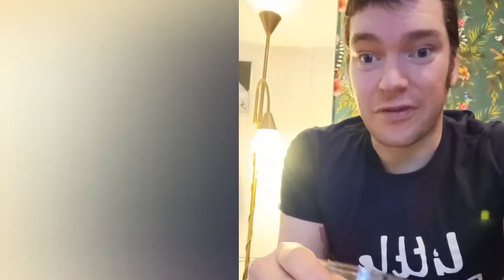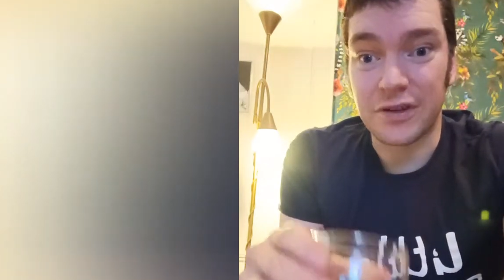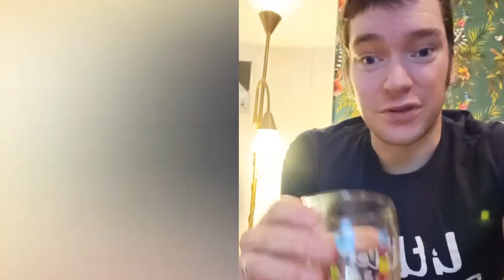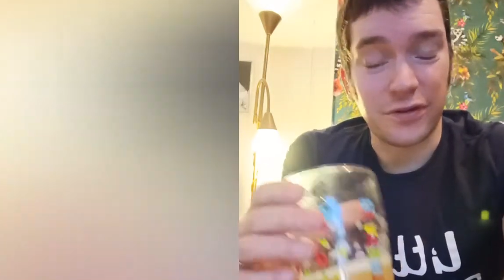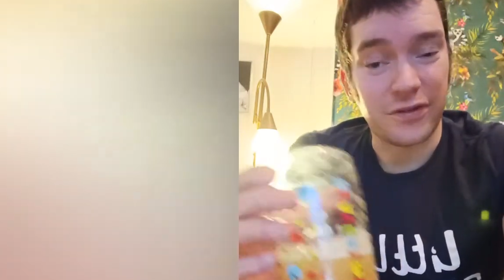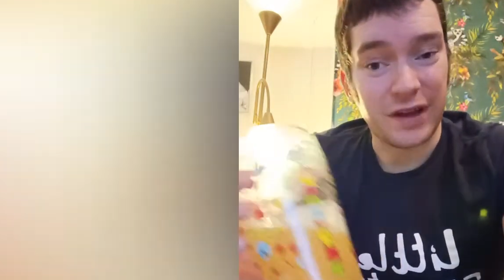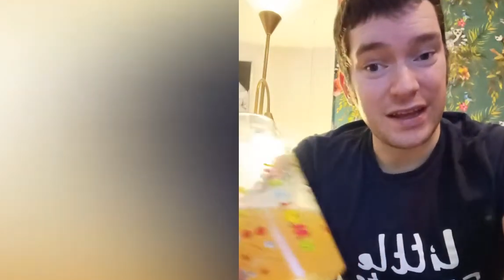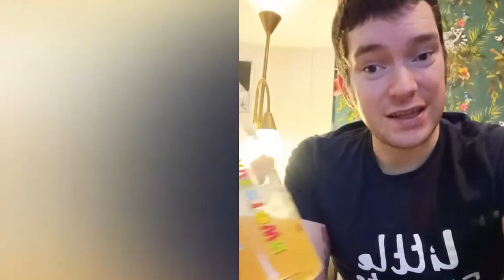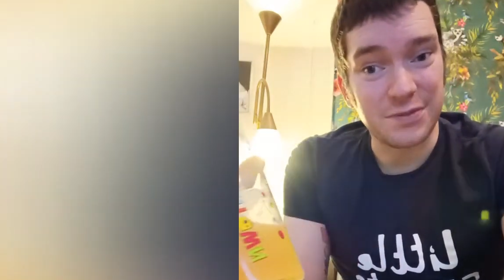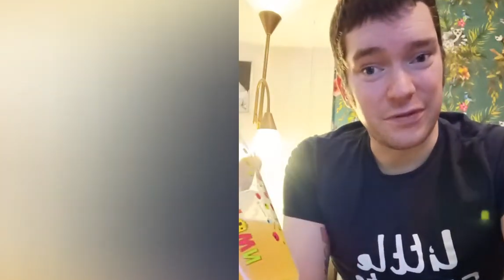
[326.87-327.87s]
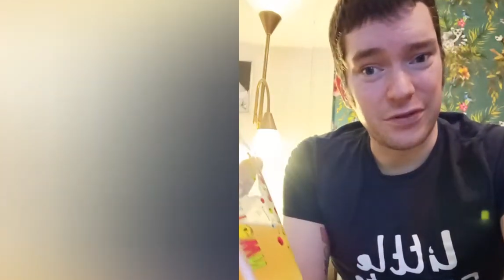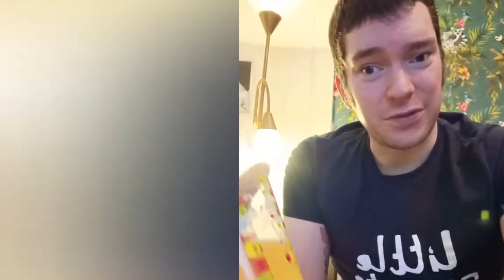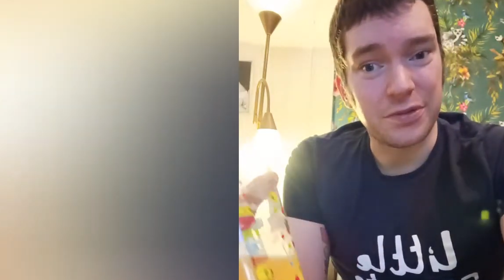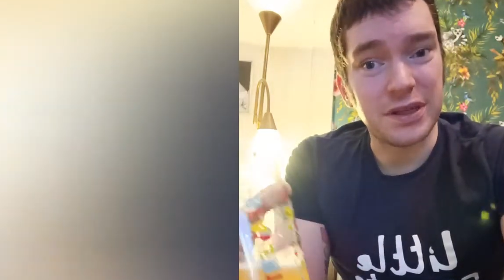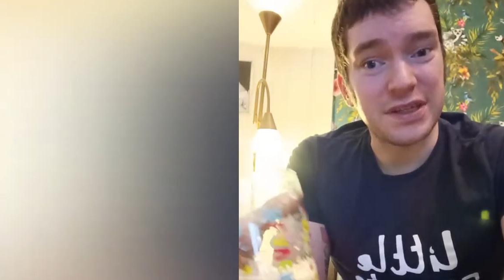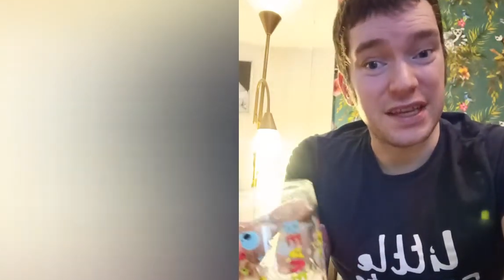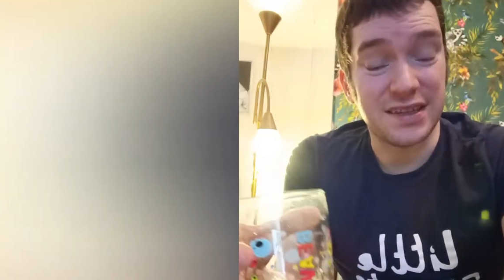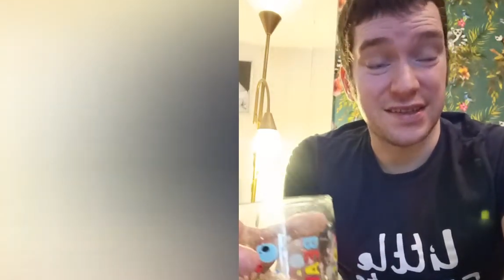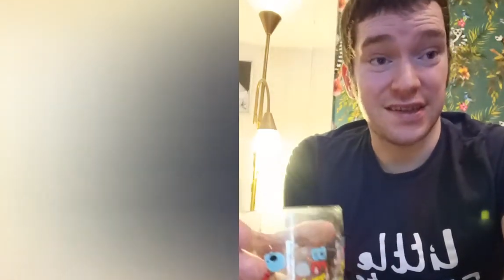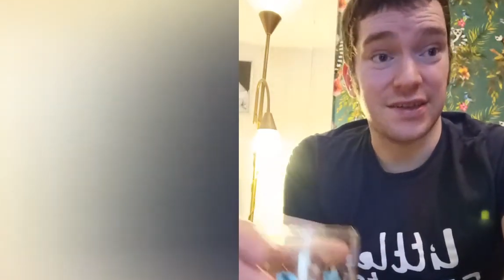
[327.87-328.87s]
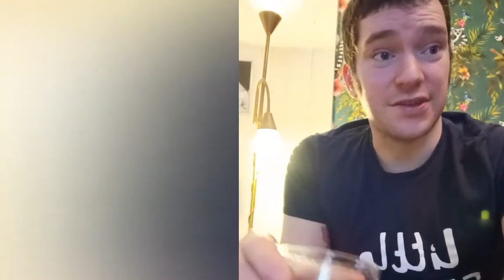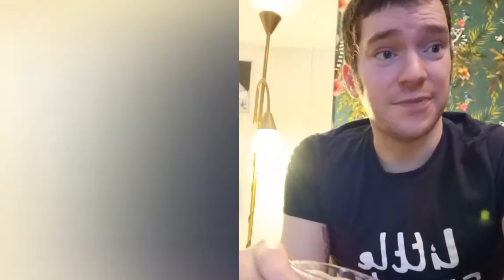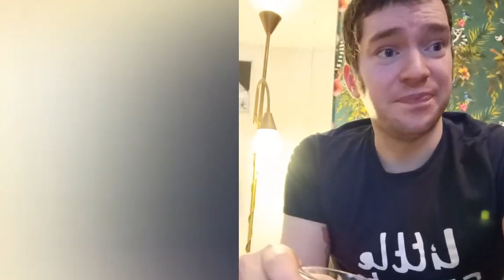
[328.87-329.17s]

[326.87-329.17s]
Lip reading: So if you've had this before, please get in touch.